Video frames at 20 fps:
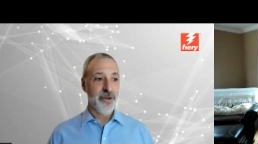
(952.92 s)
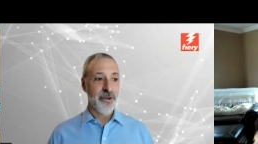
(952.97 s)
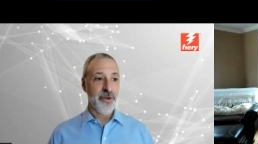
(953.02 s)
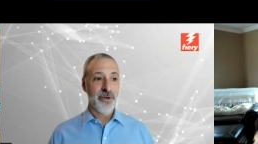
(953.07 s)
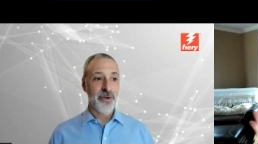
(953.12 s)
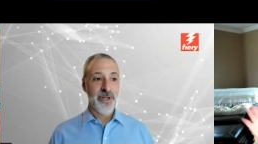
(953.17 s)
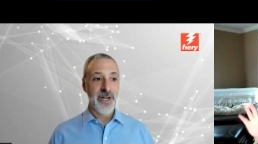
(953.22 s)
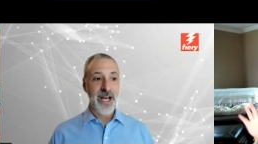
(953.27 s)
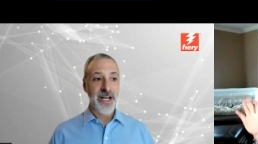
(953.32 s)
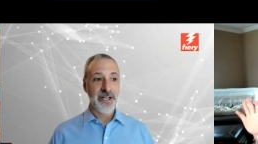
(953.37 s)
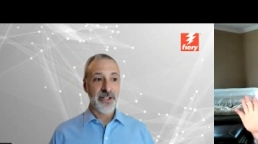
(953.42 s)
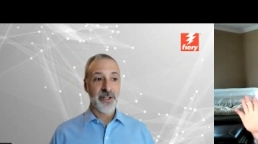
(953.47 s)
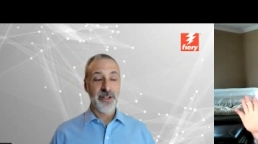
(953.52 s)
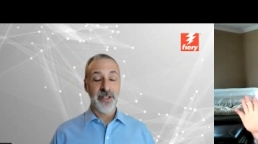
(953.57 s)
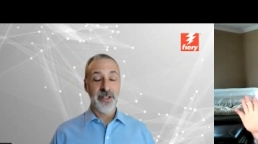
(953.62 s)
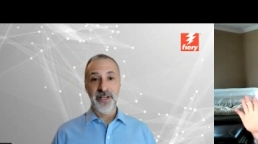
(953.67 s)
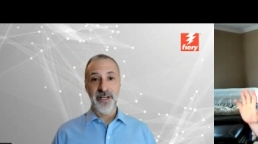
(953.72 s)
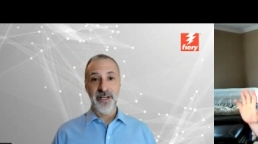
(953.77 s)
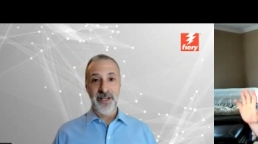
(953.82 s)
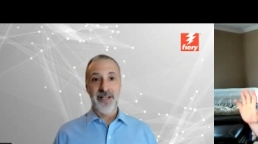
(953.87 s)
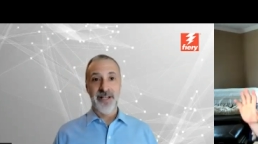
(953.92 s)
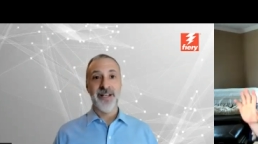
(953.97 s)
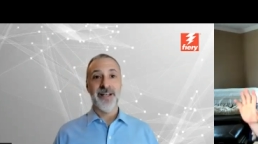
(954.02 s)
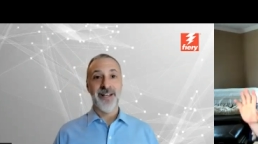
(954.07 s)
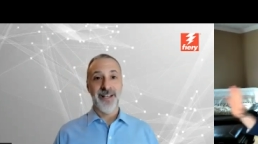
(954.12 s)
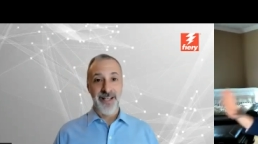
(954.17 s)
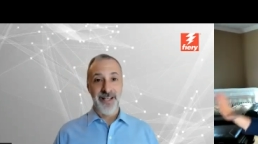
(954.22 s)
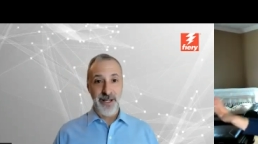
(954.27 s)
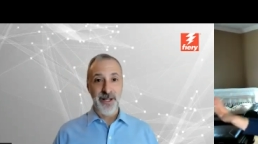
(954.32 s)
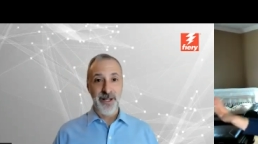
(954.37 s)
digital
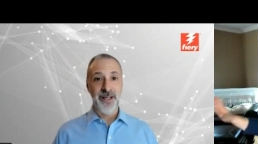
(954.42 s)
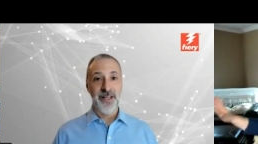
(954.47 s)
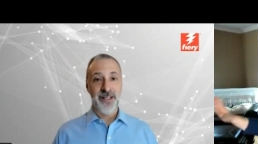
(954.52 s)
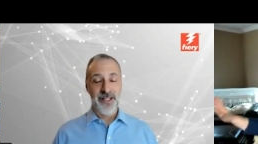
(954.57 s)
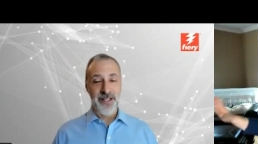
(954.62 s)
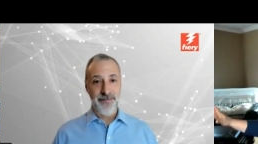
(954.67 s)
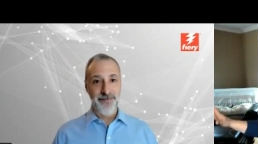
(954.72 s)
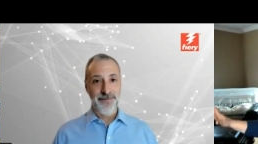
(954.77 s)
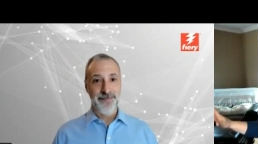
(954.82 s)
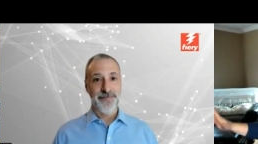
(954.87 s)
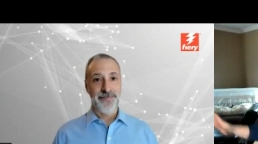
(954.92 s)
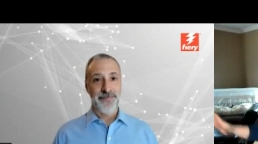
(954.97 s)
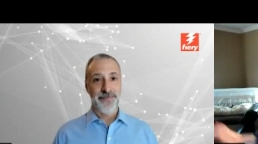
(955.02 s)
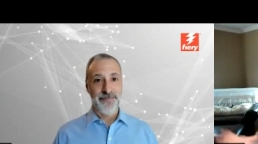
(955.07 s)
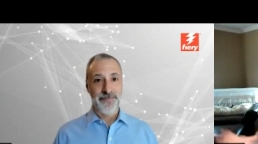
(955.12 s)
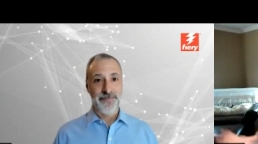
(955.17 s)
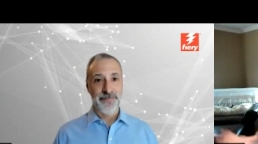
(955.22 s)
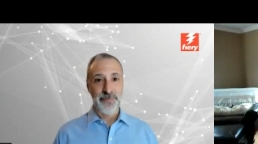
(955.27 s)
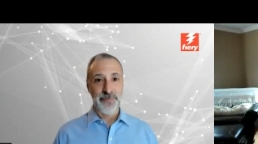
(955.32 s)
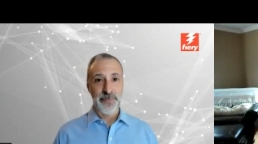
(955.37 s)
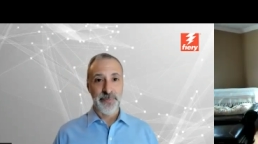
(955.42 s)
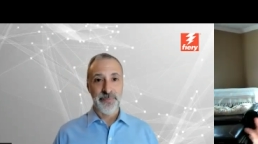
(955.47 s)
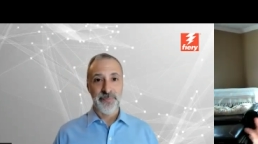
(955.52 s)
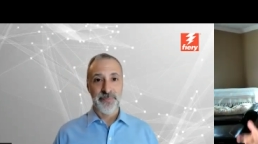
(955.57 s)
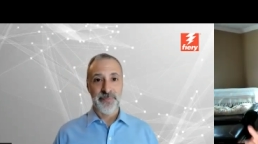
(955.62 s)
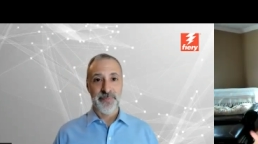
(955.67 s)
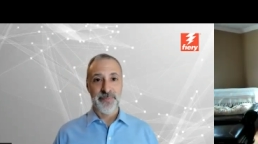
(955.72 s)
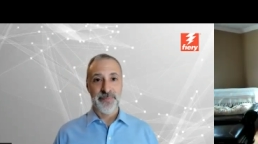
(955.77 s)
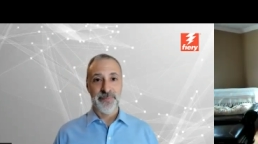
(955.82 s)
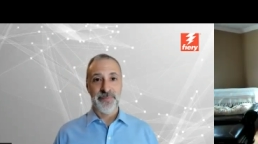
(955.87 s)
met hard
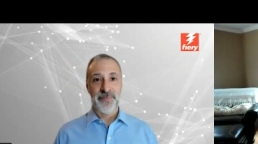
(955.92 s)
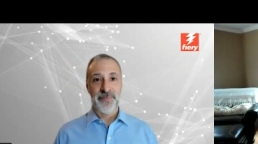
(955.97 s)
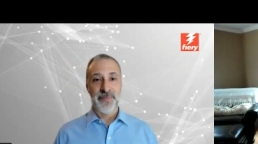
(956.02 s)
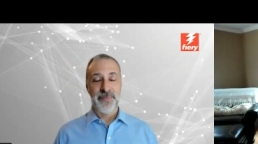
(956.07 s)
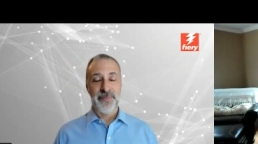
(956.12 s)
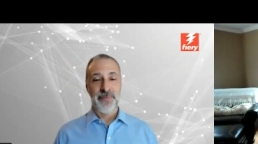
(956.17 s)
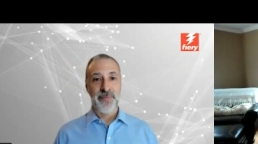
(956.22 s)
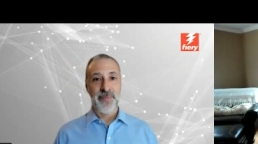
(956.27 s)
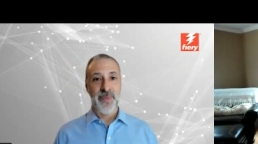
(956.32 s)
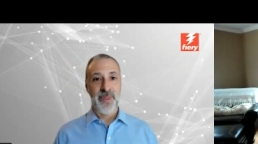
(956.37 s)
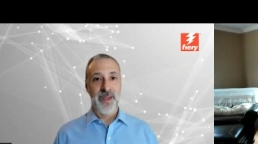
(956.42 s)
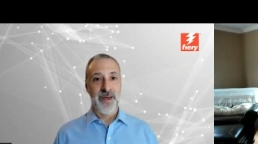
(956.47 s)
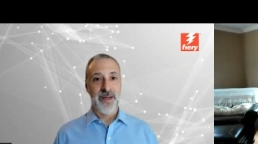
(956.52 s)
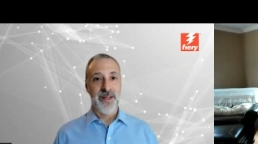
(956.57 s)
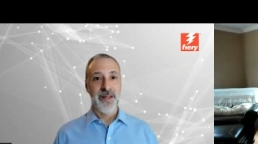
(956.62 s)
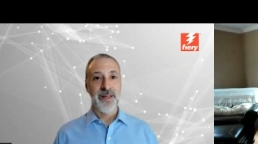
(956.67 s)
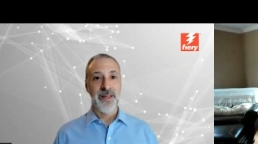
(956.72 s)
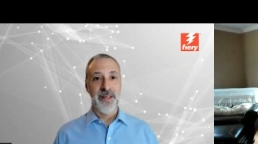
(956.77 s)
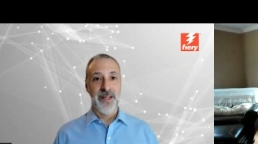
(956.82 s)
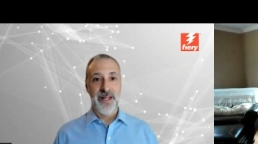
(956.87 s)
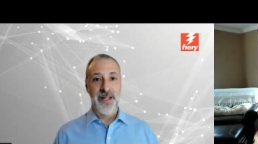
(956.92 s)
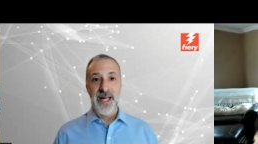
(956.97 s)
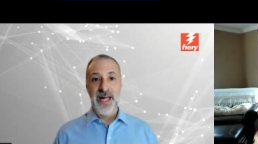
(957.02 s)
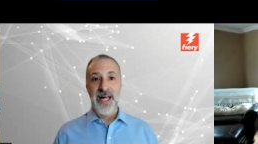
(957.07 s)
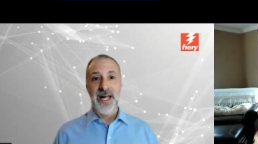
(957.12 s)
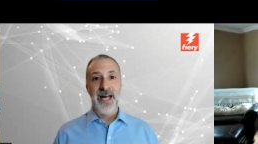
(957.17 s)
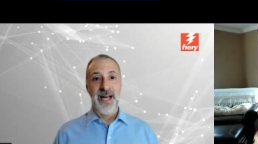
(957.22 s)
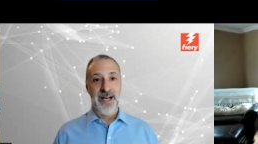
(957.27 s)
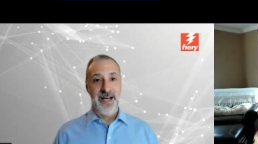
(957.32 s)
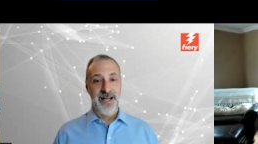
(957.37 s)
copy, right? It was...
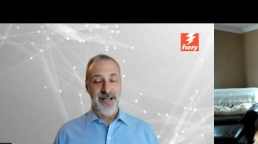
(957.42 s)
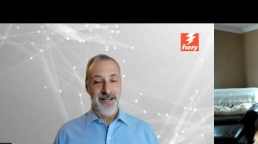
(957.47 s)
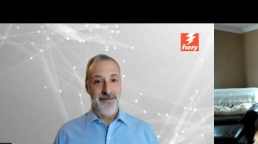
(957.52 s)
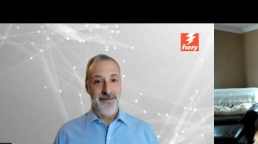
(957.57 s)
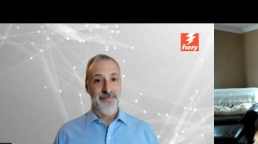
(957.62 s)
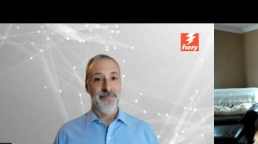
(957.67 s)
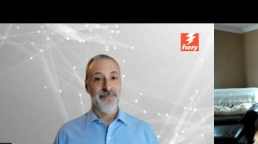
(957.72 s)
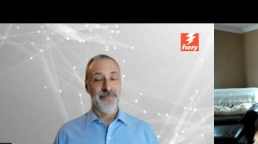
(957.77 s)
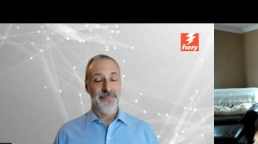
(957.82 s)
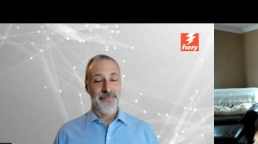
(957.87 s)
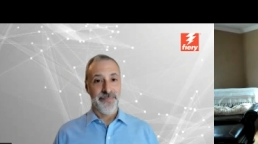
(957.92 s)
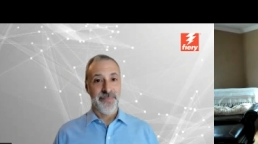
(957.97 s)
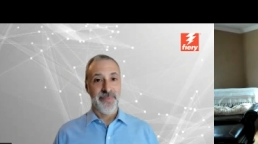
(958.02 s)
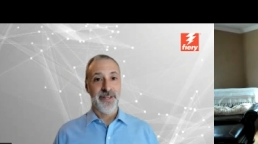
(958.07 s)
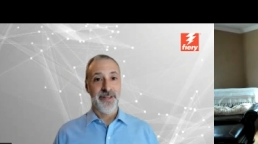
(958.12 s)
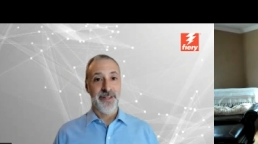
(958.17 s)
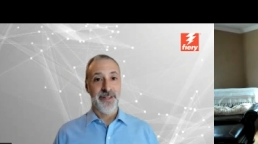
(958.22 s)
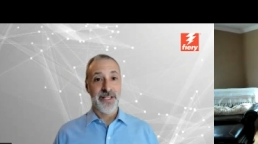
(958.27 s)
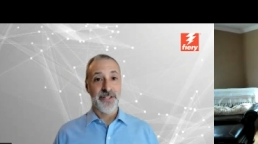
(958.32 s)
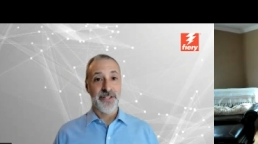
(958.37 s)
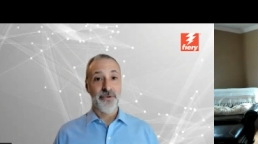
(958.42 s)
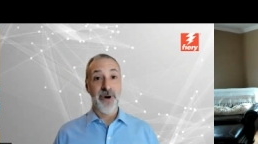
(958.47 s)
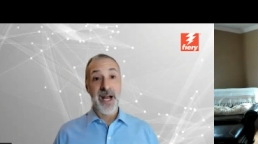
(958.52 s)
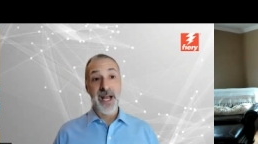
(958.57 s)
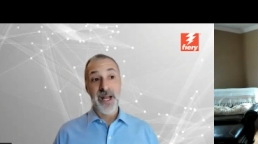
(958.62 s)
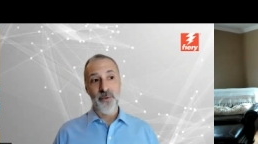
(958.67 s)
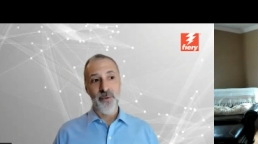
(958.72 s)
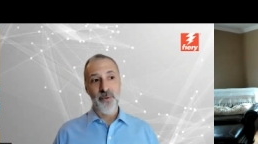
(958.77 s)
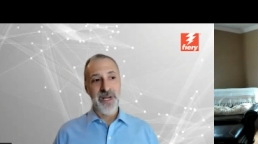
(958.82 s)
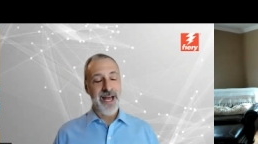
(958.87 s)
That's
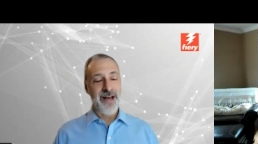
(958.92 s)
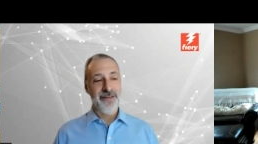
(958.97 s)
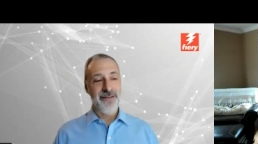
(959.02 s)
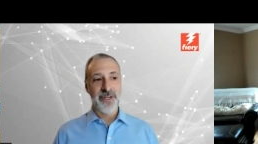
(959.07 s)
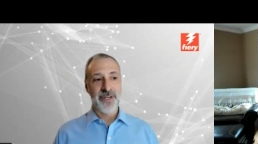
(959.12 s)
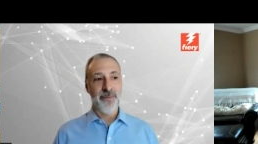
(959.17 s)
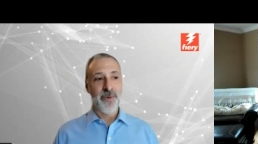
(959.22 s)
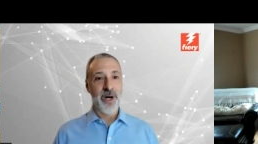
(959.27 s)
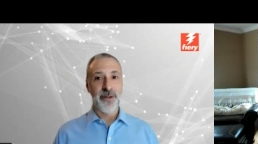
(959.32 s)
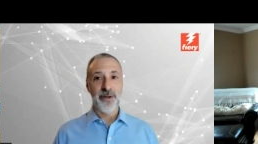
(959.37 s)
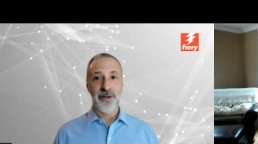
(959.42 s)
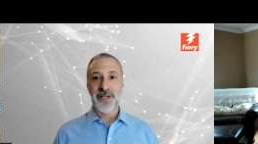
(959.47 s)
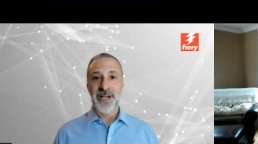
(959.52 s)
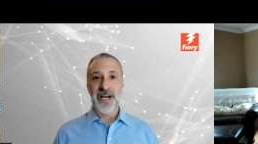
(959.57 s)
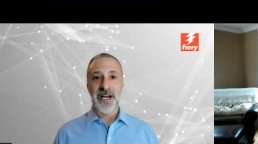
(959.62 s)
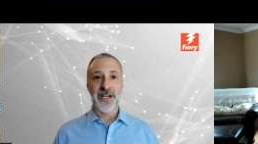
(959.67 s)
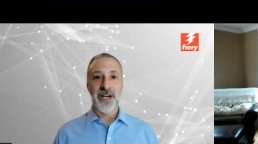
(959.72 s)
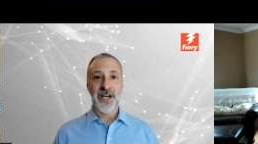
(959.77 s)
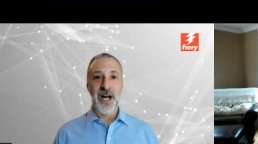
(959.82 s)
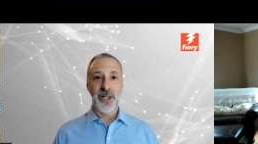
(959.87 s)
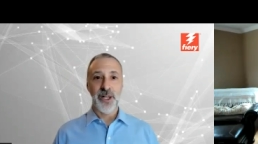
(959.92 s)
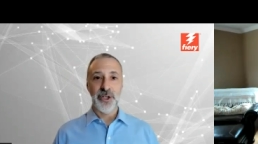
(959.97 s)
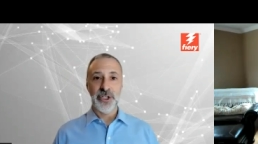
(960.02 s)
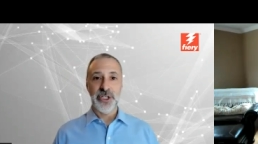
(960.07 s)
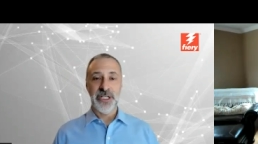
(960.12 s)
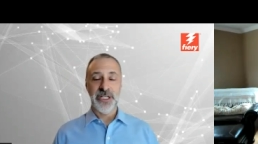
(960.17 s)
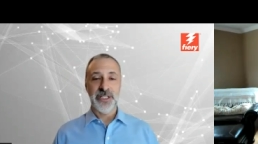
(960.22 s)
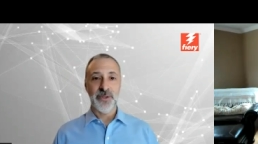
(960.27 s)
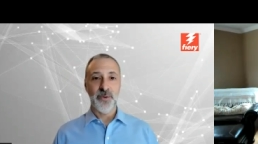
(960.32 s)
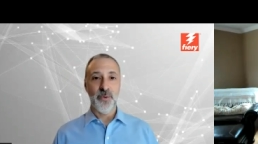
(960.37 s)
right. We have some other
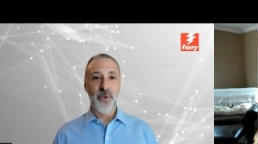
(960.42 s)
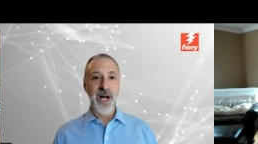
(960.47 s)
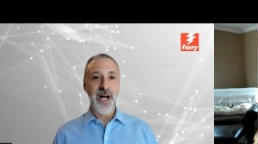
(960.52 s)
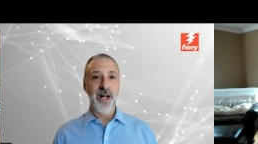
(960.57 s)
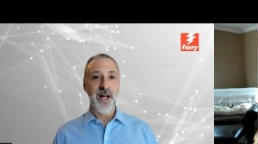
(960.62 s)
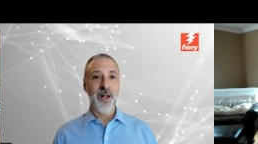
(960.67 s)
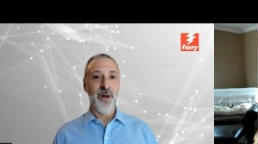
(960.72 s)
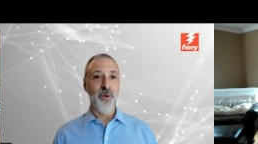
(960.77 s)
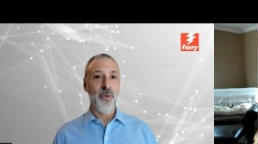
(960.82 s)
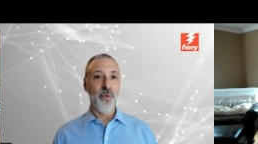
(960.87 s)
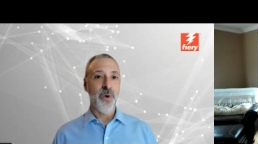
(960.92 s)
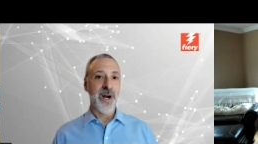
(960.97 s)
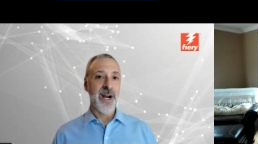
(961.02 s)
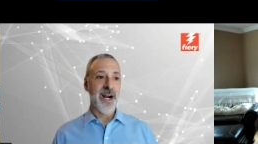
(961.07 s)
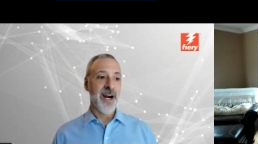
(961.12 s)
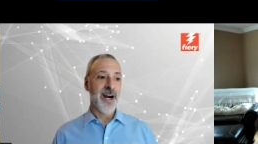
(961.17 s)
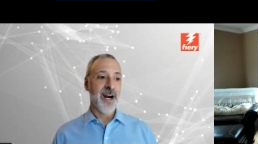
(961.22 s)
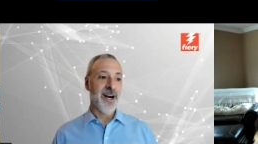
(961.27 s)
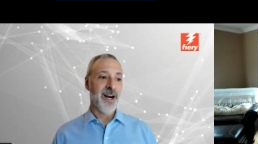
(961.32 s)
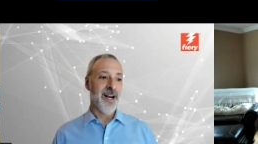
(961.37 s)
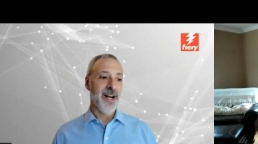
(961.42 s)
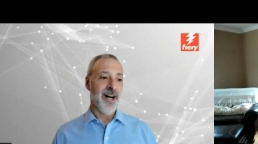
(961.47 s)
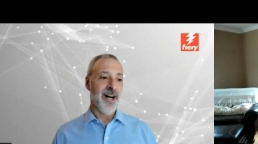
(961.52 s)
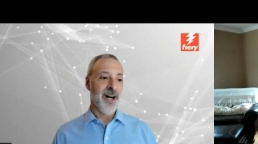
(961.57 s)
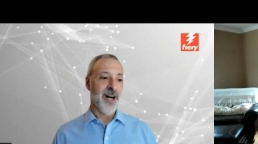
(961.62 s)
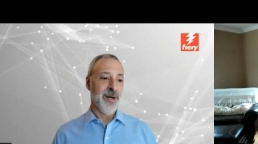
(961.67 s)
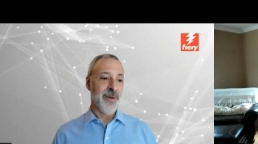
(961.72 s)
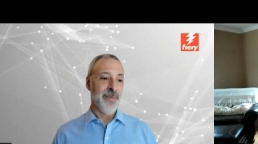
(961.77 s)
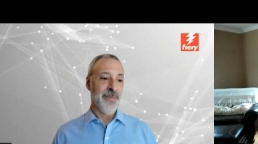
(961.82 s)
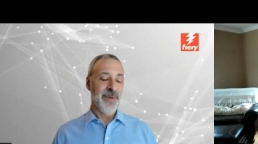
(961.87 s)
technology as well where,
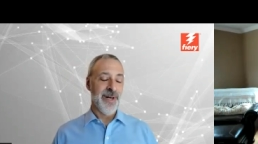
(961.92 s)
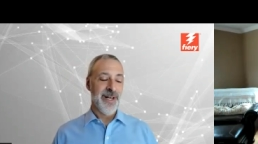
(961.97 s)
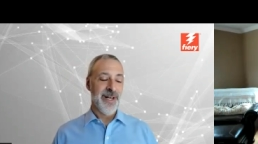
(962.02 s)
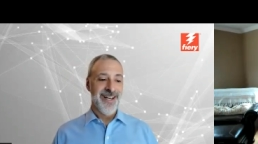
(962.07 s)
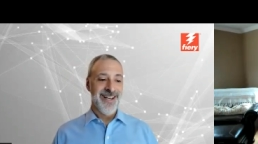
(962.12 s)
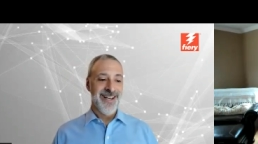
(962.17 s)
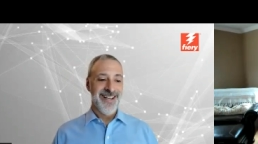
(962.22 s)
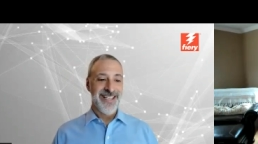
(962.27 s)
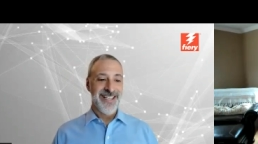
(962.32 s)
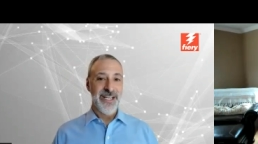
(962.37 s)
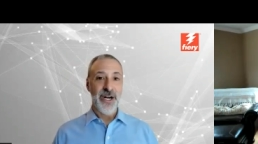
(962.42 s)
you